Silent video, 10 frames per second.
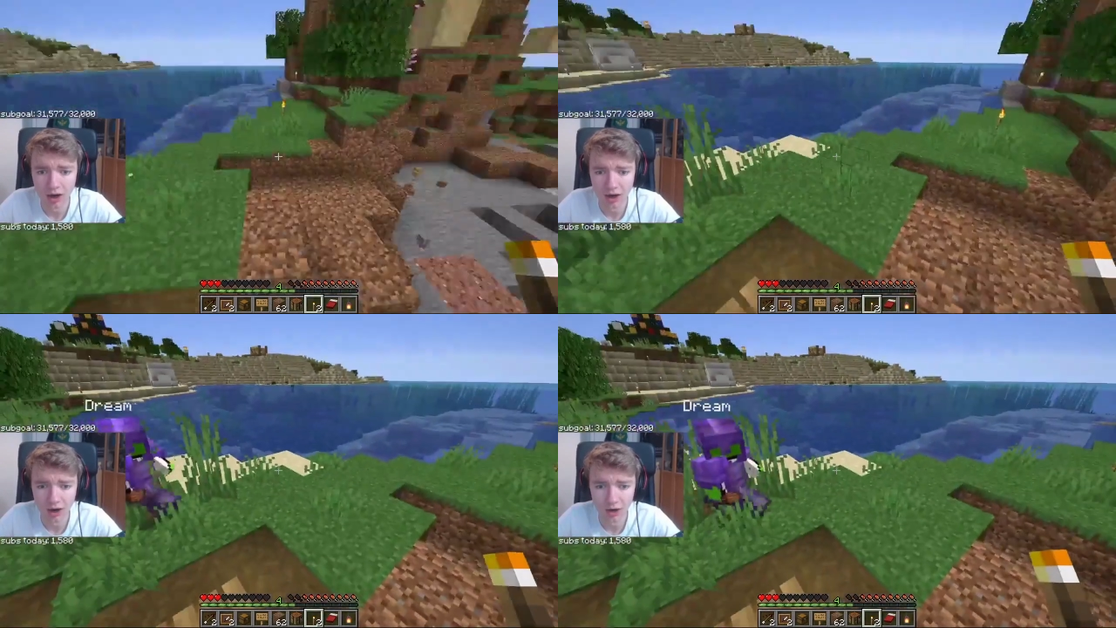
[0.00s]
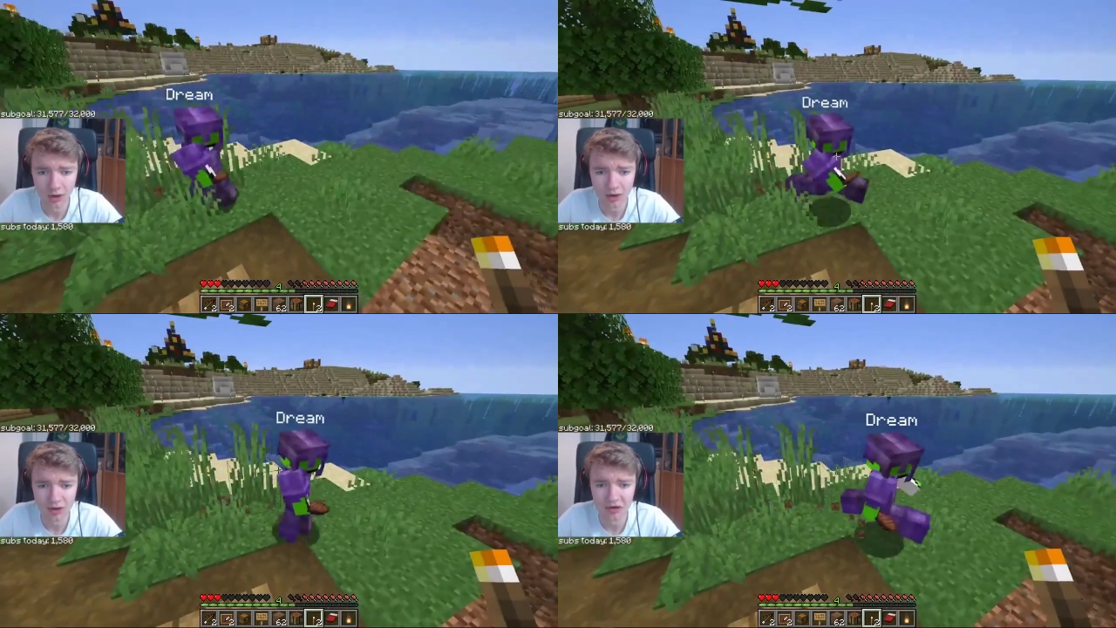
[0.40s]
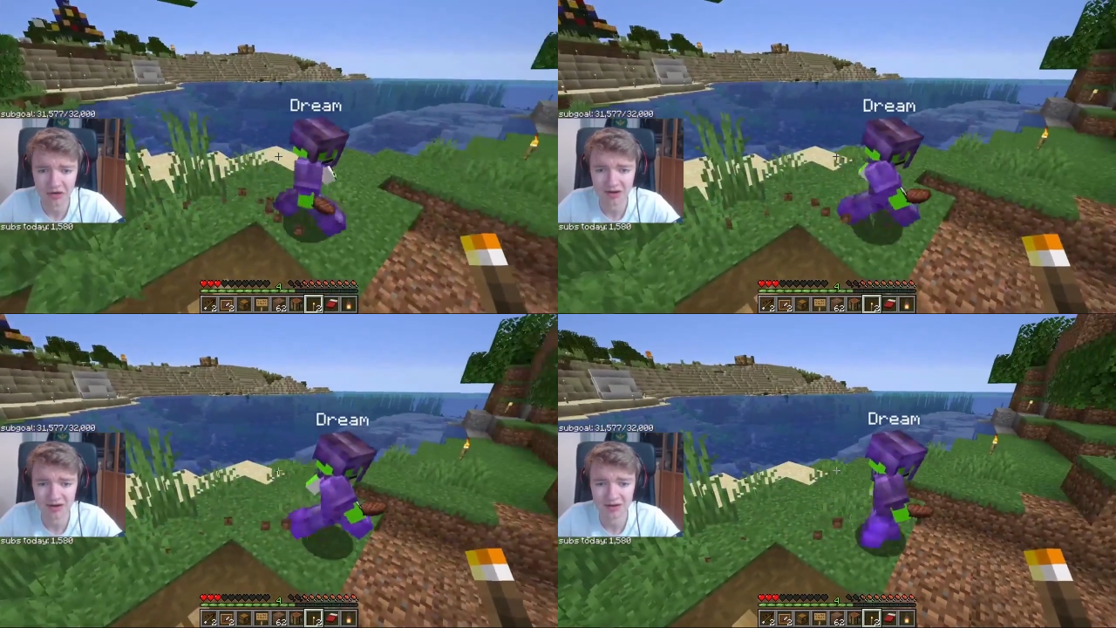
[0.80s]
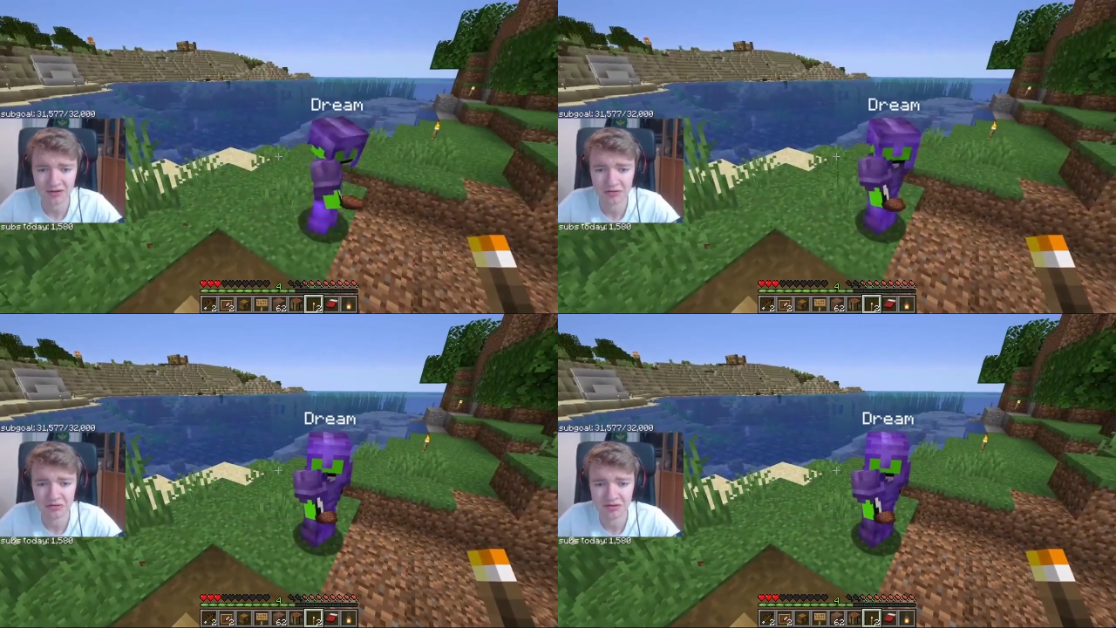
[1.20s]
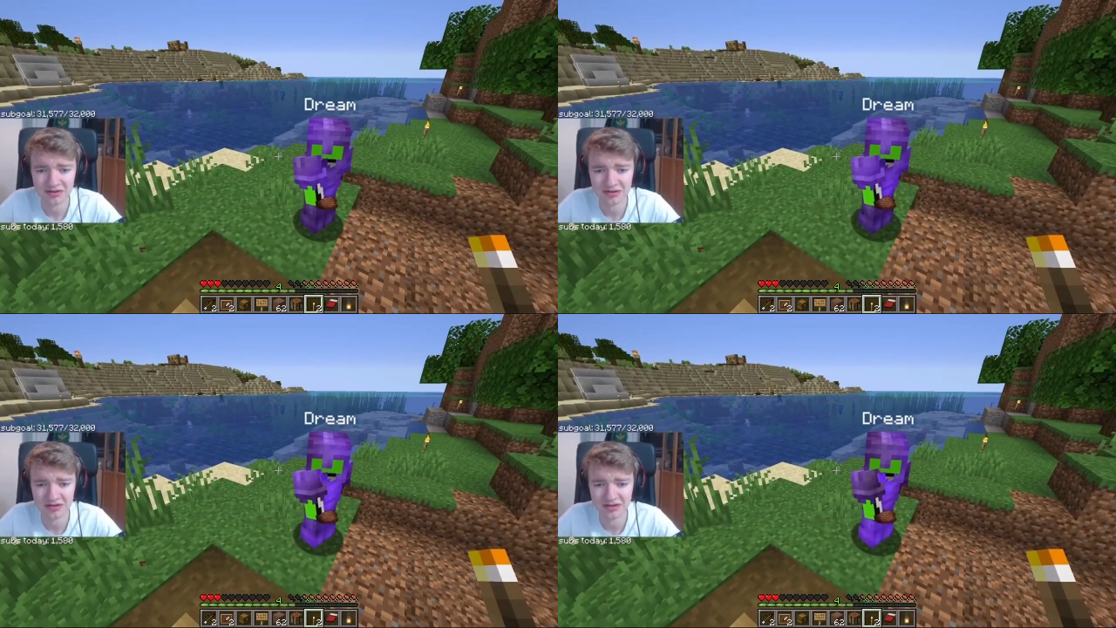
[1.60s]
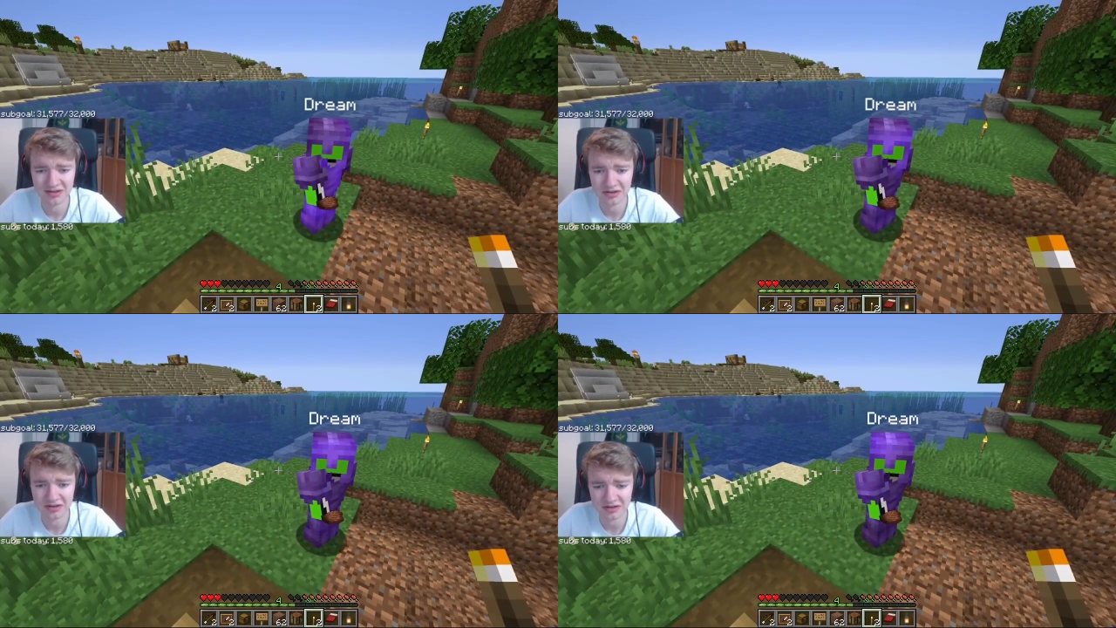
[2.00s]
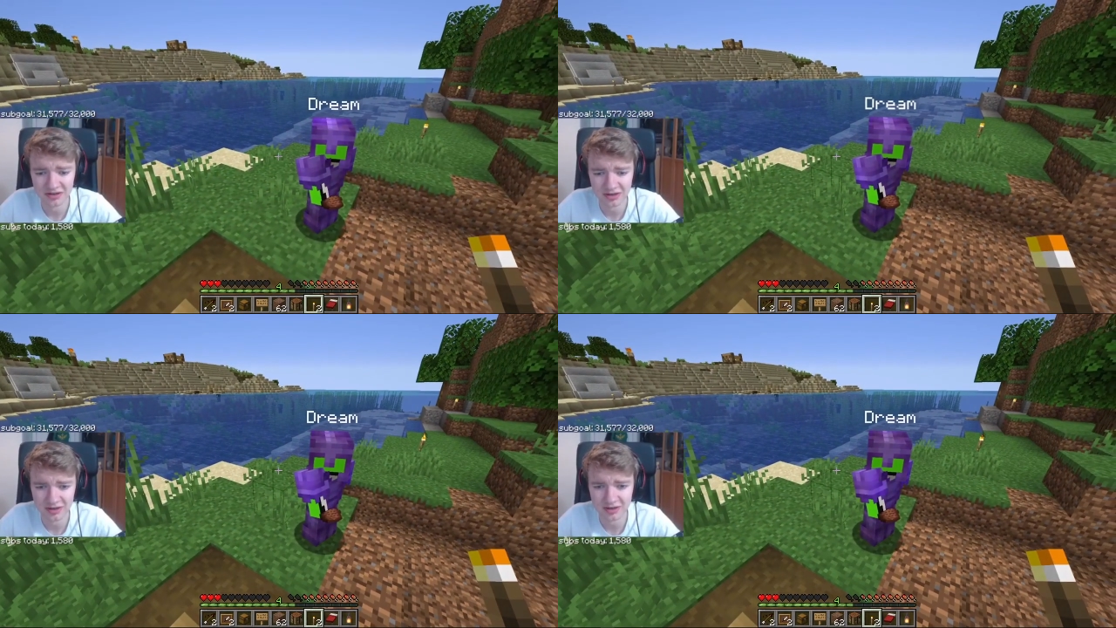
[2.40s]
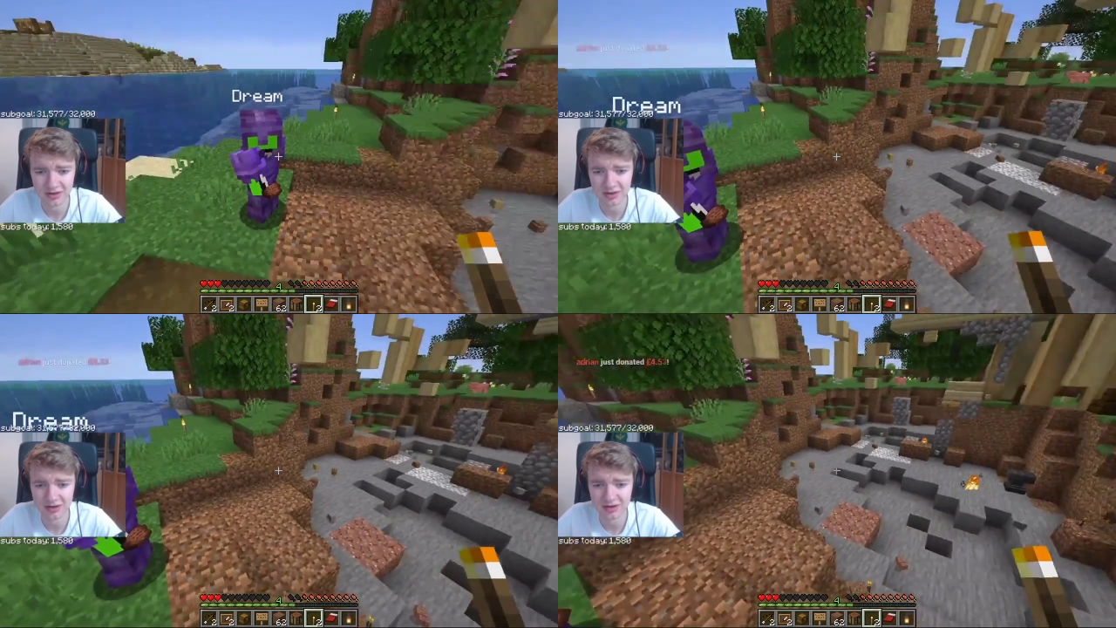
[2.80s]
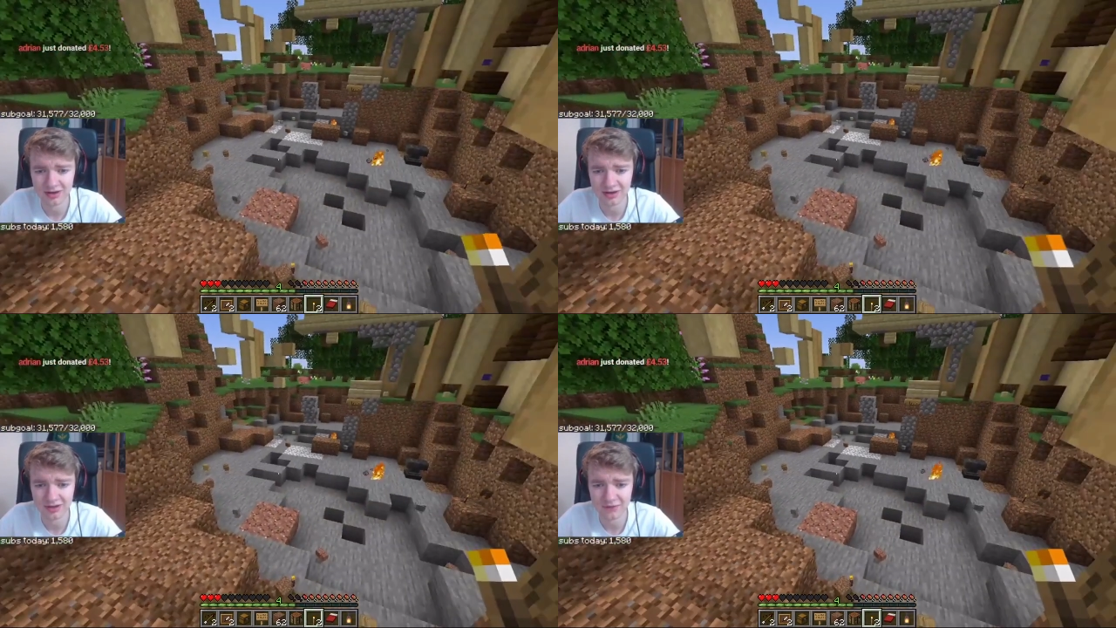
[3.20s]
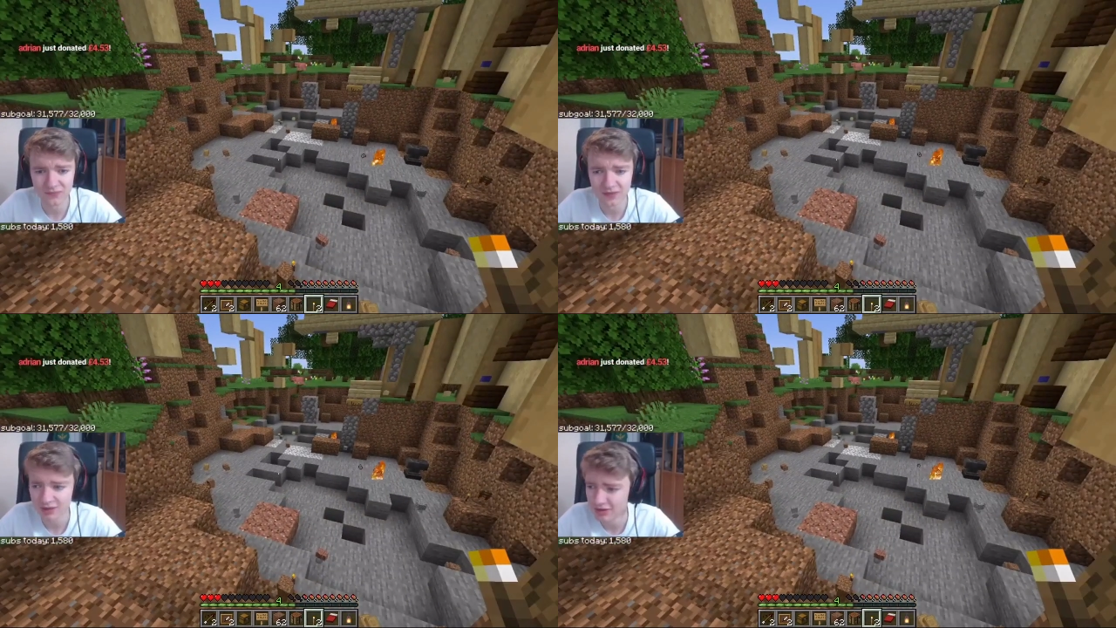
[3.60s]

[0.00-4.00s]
Nobody speaks.